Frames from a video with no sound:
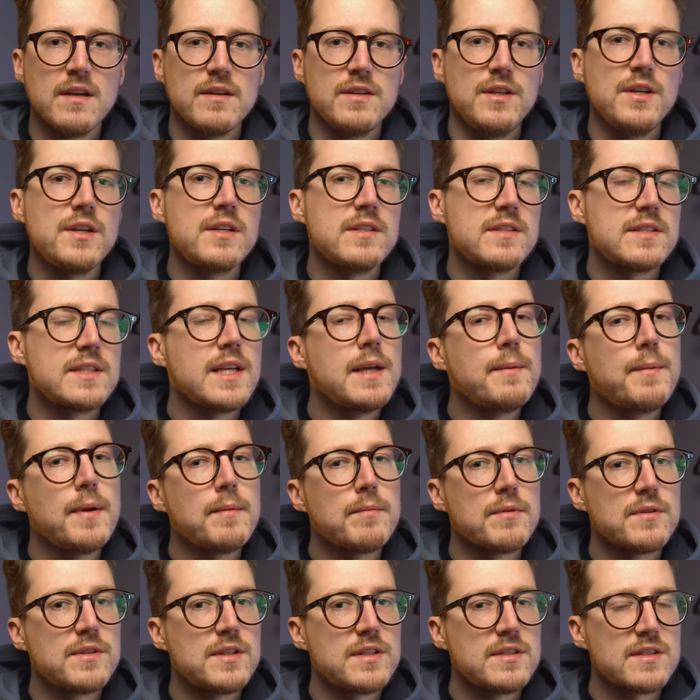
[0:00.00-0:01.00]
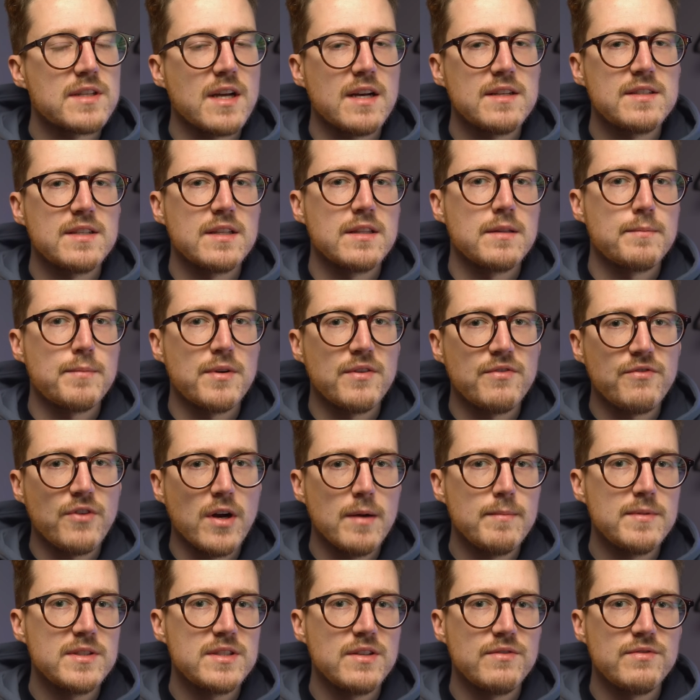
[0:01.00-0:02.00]
you can see people discussing the
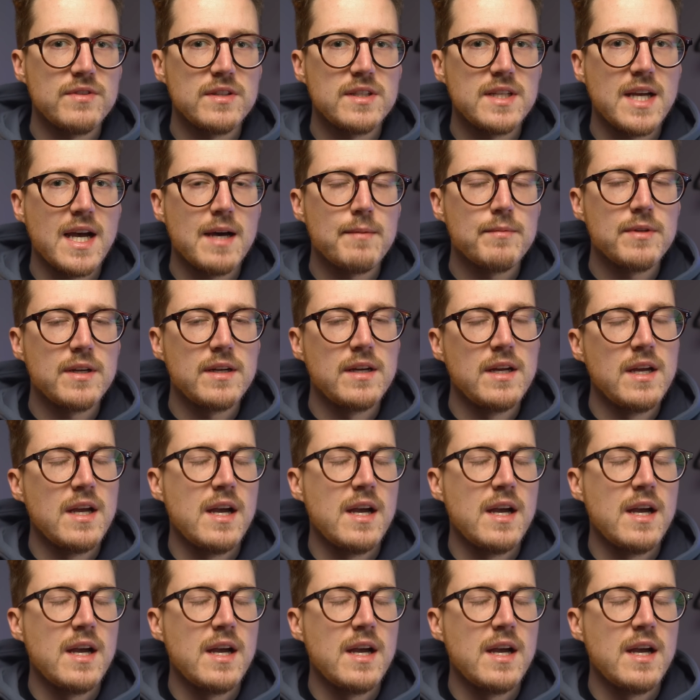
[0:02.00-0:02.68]
performance of the tablet,